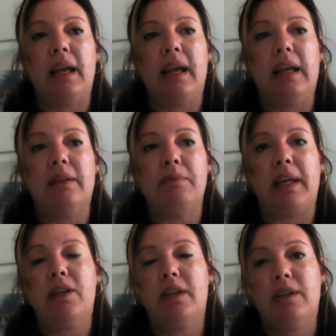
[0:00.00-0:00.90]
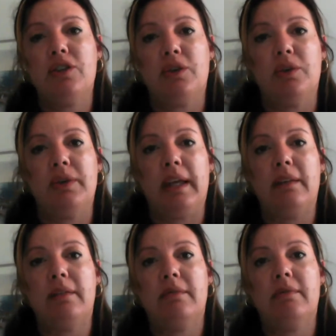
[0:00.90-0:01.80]
making sure
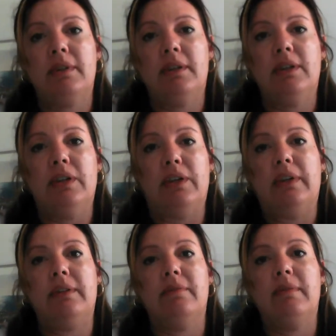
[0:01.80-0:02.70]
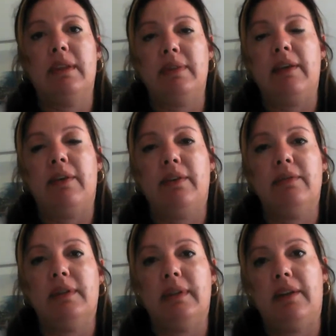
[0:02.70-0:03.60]
that that they're
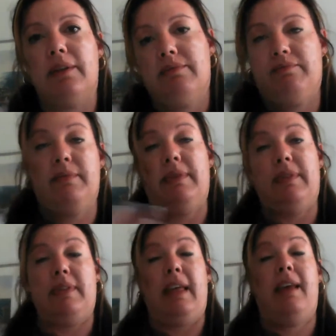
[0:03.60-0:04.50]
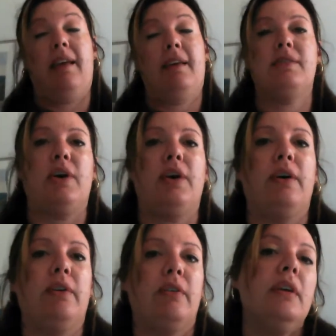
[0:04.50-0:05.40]
there.
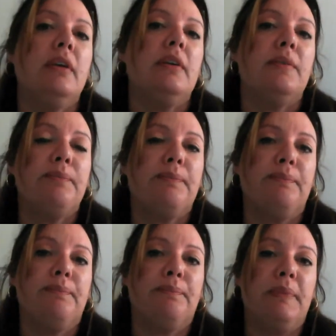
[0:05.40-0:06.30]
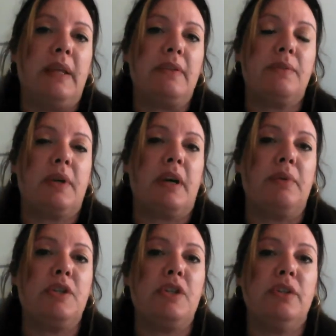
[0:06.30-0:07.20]
So that's what I
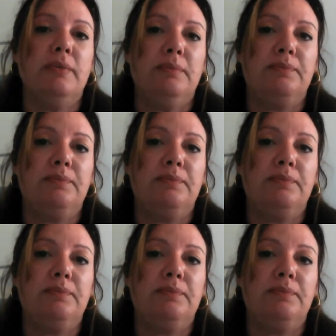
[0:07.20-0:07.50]
would do.